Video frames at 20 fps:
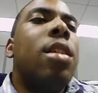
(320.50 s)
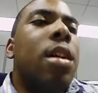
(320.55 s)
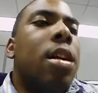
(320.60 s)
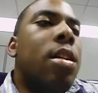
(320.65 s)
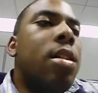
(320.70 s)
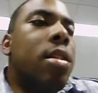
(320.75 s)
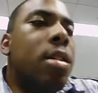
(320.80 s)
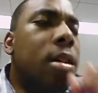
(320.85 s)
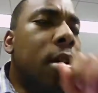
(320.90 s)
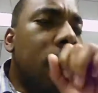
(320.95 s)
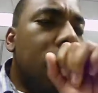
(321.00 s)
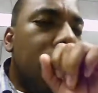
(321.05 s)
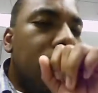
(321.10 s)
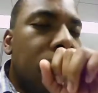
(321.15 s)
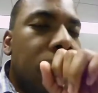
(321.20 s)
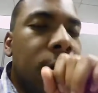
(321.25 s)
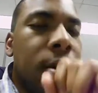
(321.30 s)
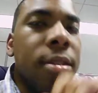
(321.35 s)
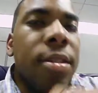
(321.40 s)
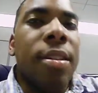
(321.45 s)

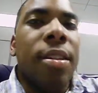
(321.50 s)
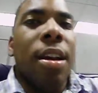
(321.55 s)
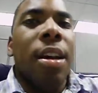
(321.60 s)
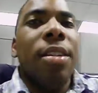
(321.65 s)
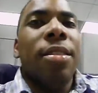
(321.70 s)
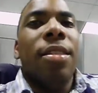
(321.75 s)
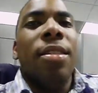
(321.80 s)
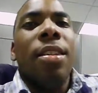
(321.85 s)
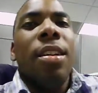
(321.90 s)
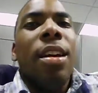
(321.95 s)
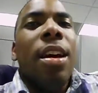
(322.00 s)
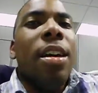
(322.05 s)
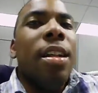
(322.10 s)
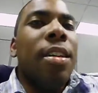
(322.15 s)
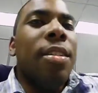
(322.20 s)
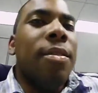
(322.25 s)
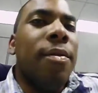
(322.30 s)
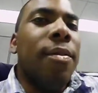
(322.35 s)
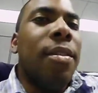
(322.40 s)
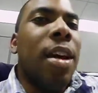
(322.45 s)
I guess I'll see on the
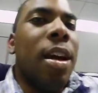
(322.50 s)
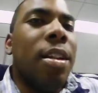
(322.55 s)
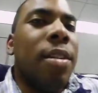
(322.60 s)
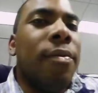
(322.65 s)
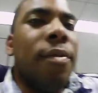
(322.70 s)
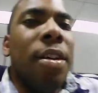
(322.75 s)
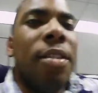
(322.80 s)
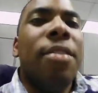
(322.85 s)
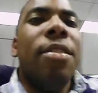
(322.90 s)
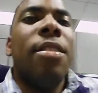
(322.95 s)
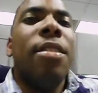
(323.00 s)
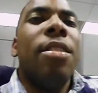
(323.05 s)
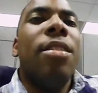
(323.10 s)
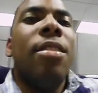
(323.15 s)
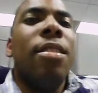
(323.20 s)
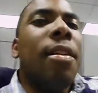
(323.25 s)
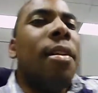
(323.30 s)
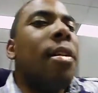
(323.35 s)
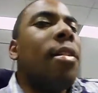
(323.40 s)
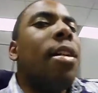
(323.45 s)
highlights if he got an ovation
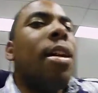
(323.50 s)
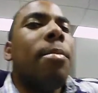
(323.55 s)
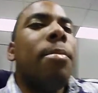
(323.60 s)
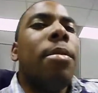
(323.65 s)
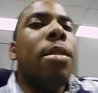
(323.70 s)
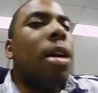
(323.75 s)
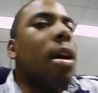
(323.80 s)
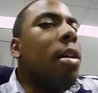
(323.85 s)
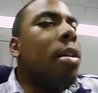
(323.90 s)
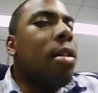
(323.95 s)
tonight or not. But yeah,